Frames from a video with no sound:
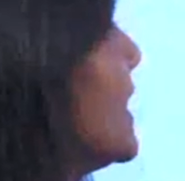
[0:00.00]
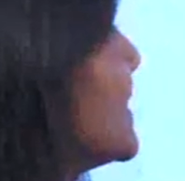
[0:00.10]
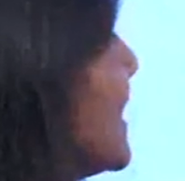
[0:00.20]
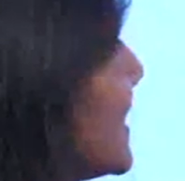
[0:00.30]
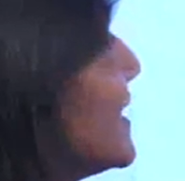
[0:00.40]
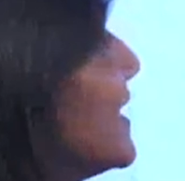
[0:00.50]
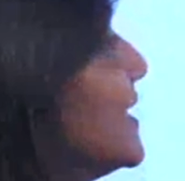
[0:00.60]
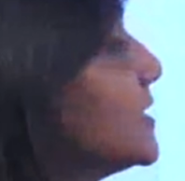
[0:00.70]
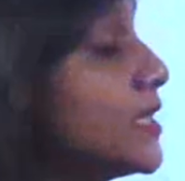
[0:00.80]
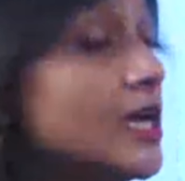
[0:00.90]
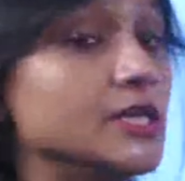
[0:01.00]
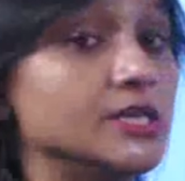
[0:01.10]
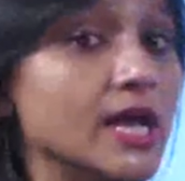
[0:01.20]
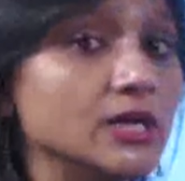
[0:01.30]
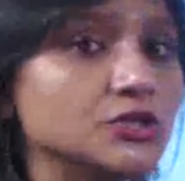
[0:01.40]
that lends
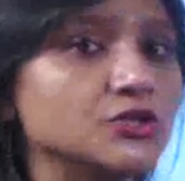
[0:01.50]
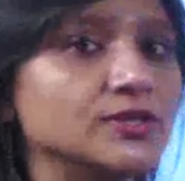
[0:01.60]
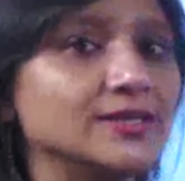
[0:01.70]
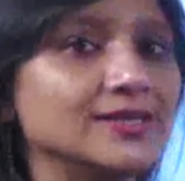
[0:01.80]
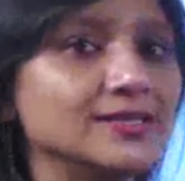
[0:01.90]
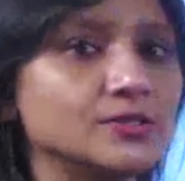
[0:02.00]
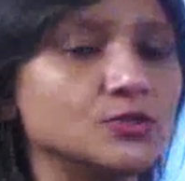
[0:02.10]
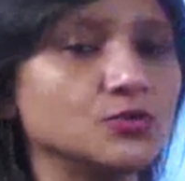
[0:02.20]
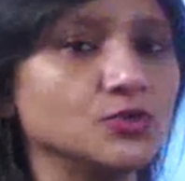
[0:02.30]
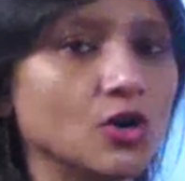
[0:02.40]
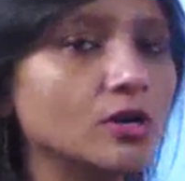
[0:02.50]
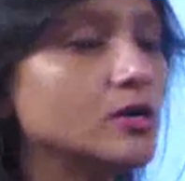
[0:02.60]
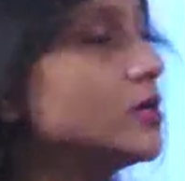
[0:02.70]
naturalness to your